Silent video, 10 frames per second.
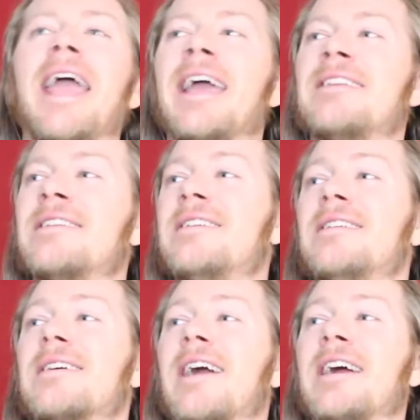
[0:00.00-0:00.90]
and
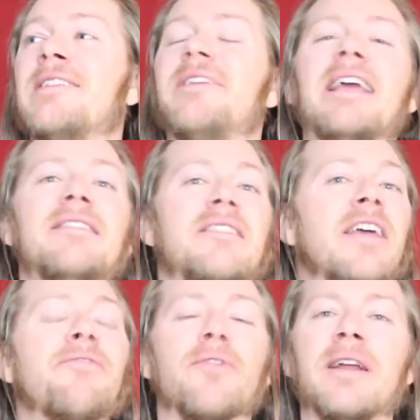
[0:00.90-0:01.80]
kind of
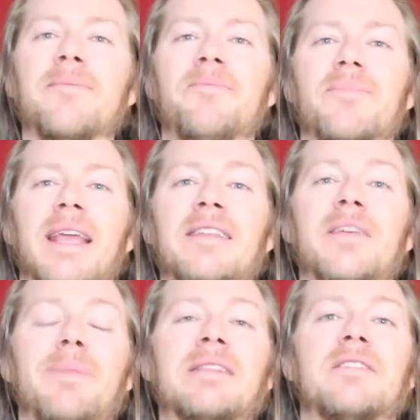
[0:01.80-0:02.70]
indifferent in
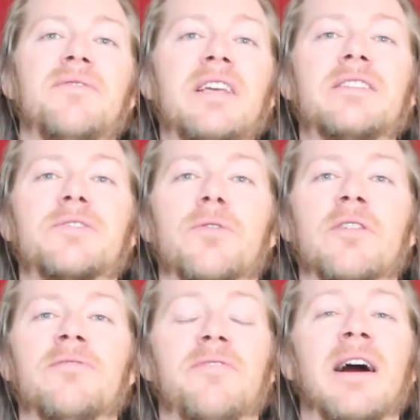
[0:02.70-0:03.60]
the midst of these sort
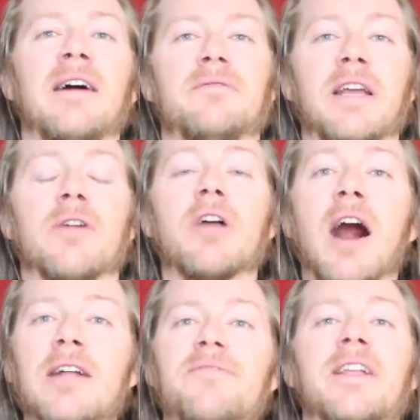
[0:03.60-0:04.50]
of
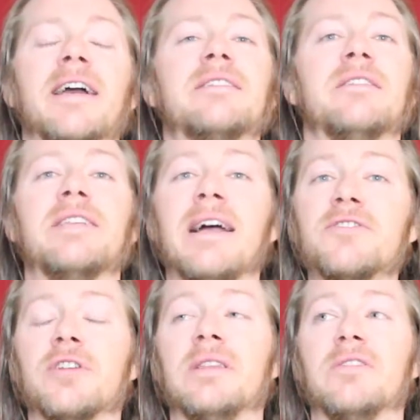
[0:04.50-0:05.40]
conflicts and
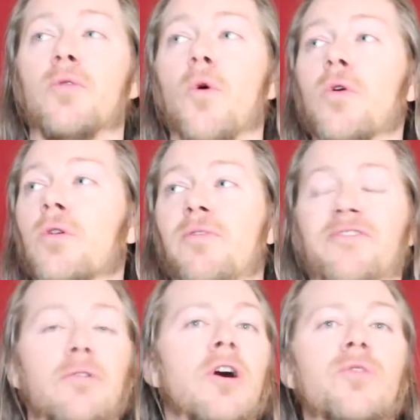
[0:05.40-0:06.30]
tensions or
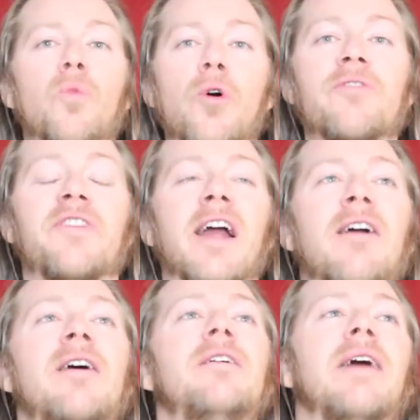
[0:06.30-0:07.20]
full-on
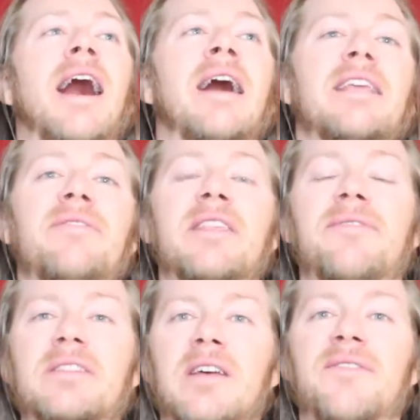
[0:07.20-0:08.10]
warfare, even
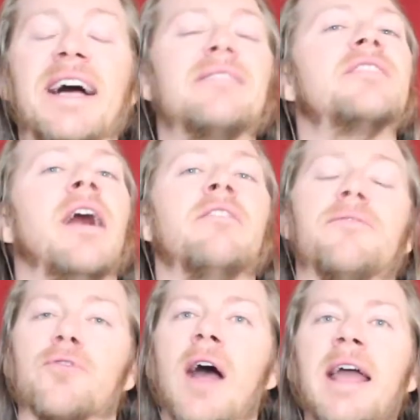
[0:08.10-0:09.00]
if it's of that
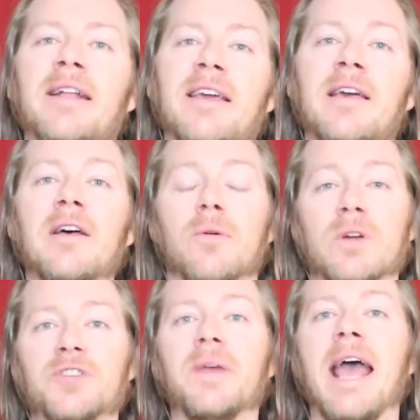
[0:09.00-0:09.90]
silent variety,
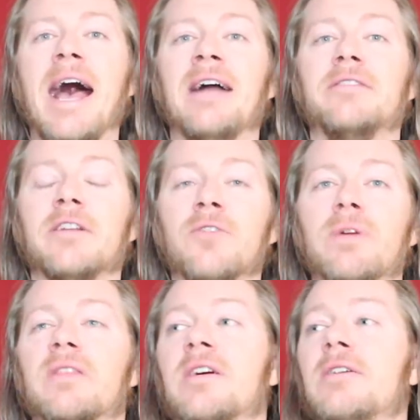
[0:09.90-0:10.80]
which we had
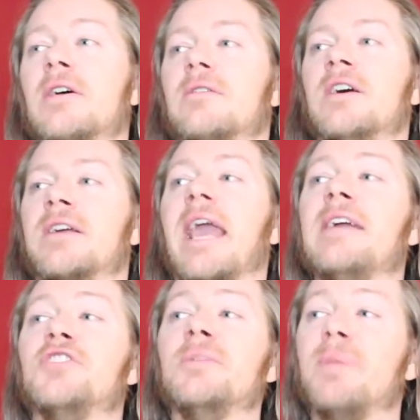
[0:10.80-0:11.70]
with the
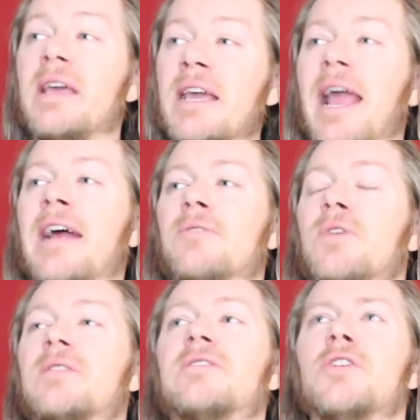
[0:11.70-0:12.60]
KGB and
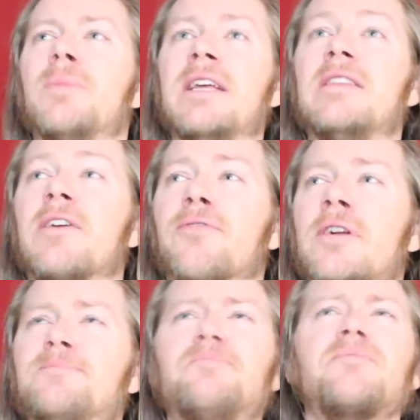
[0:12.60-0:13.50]
with so many
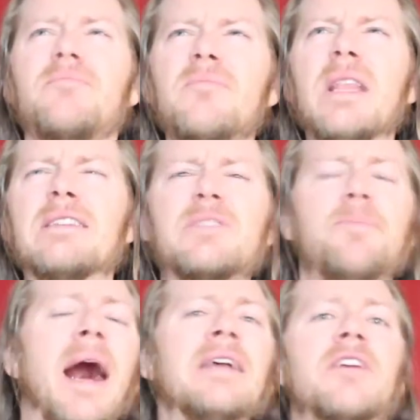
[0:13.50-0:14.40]
different
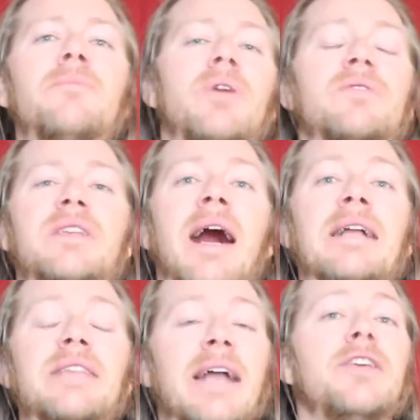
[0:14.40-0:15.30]
spies on both
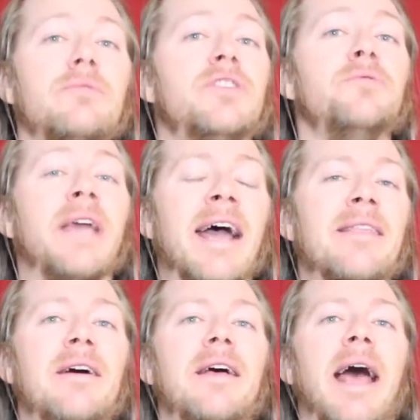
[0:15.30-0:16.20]
sides. And you do
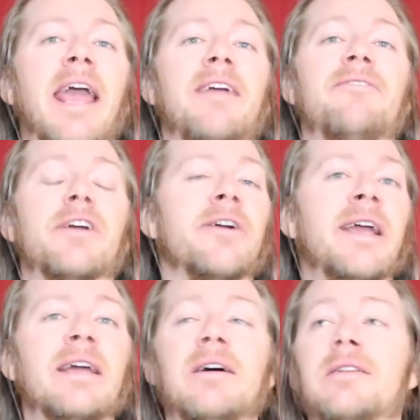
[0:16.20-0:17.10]
get a
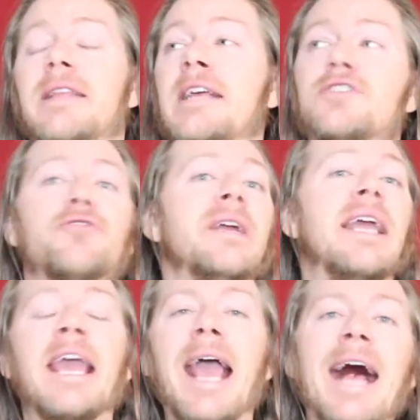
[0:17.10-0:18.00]
very
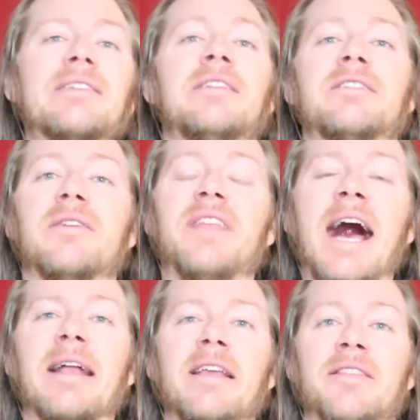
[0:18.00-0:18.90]
intriguing essence of
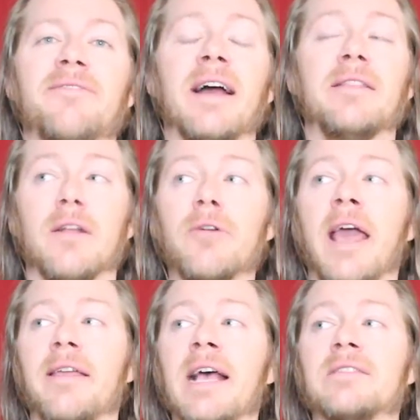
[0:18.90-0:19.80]
that in the fact that,
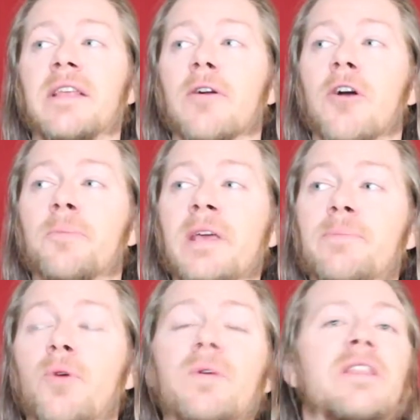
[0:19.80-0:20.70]
okay, yes, there are
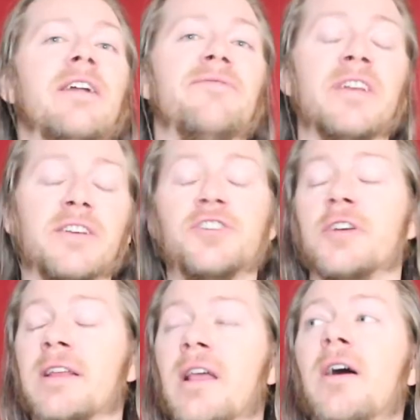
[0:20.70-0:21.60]
people with
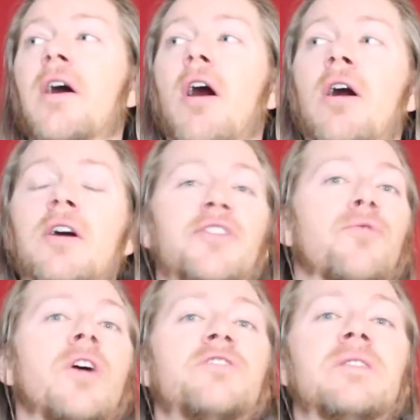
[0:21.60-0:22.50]
conviction on the
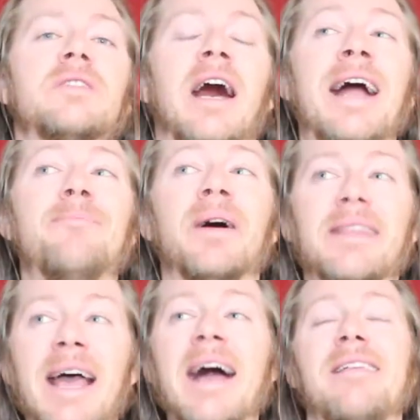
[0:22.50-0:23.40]
Russian side,
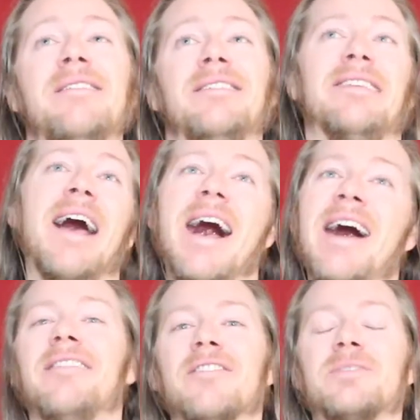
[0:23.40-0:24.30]
but yet,
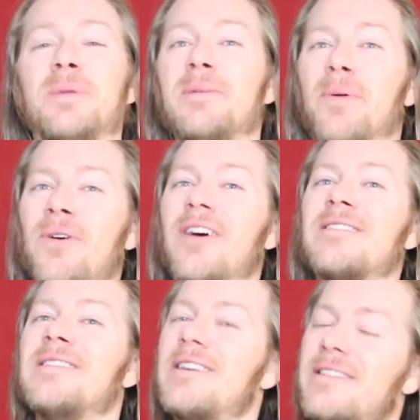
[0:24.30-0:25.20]
yeah, there's people
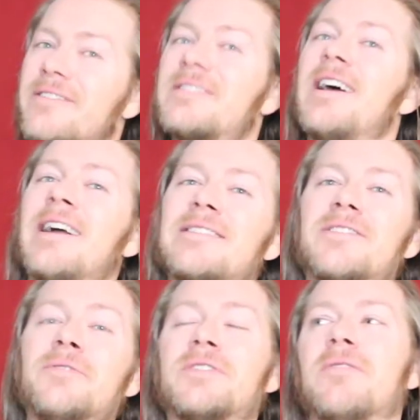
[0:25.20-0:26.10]
on other sides
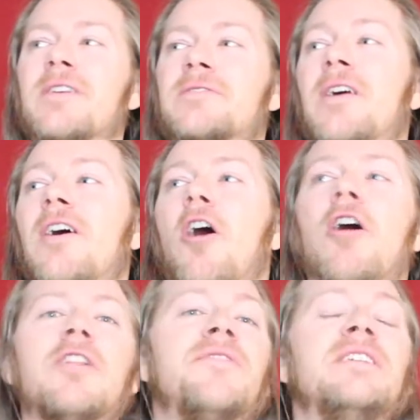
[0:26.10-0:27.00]
too. So there's
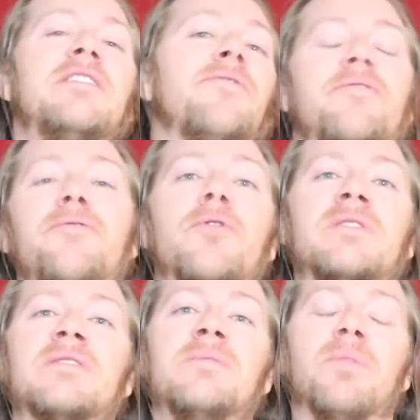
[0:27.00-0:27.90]
all of these different
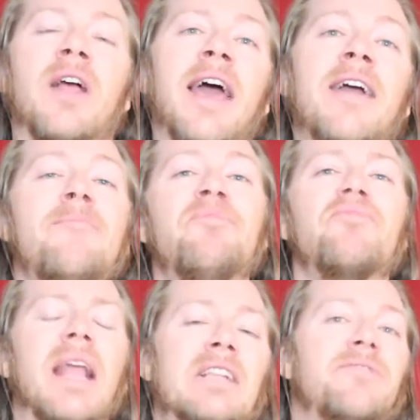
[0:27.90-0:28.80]
forces in play.
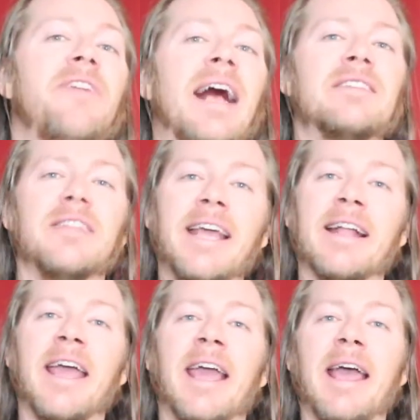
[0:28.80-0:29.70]
It's
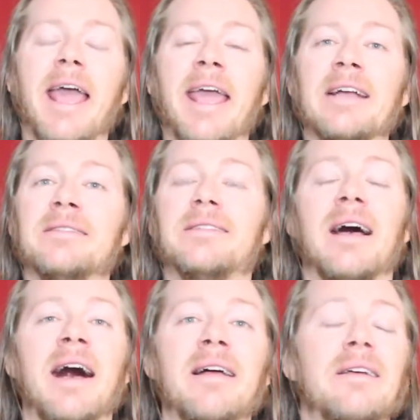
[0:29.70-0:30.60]
fascinating, and
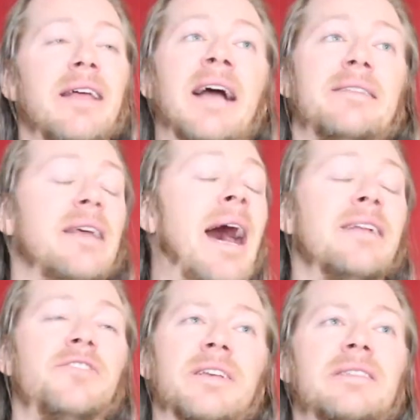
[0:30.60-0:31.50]

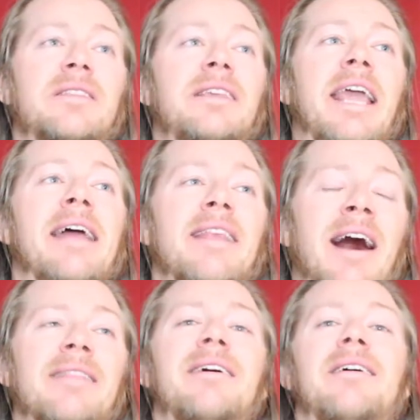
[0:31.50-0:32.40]
I just
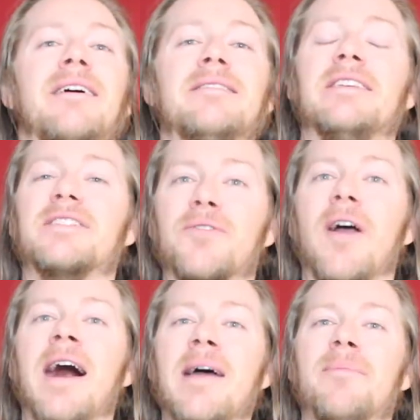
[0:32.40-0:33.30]
cannot
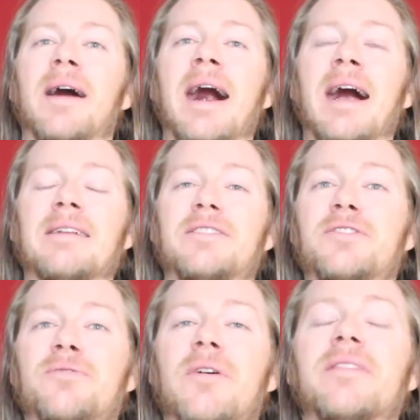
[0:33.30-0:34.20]
describe
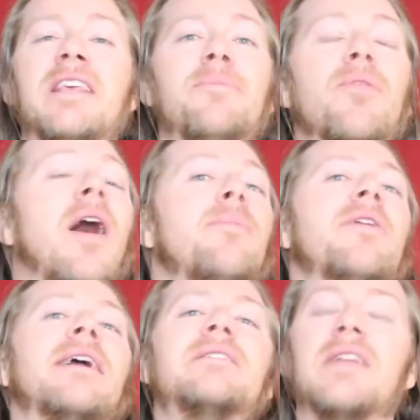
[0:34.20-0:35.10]
to the
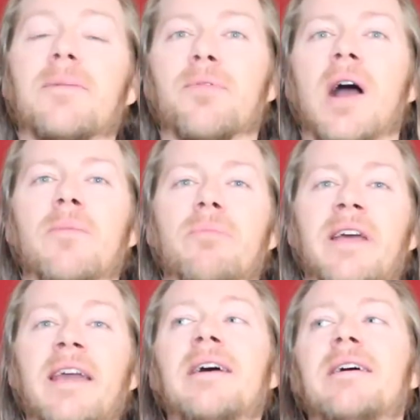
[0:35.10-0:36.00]
proper extent
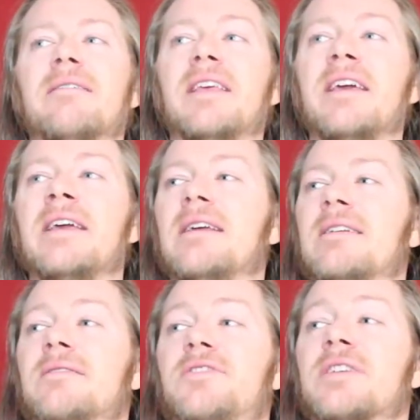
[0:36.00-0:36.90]
probably
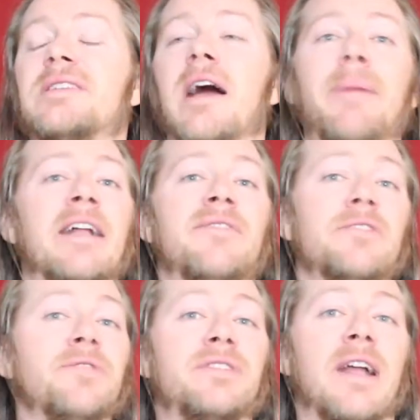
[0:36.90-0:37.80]
the just amount of
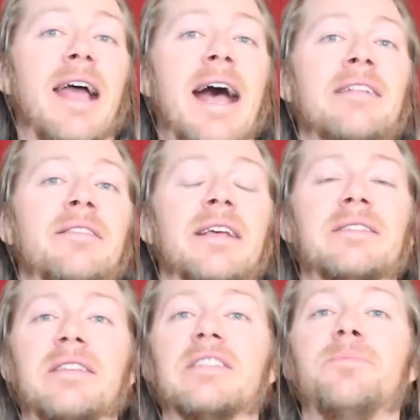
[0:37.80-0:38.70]
interest that I had in
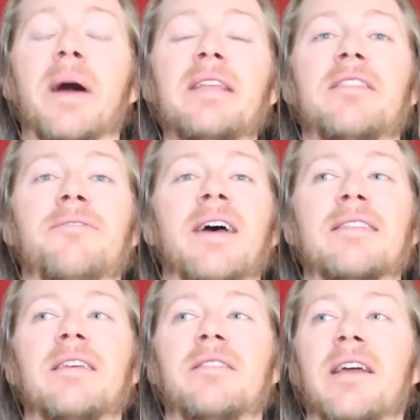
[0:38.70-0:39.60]
this, despite the
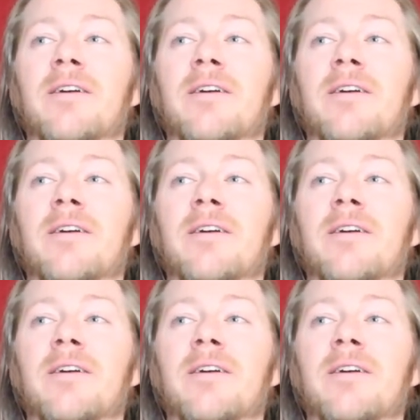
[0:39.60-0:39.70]
fact that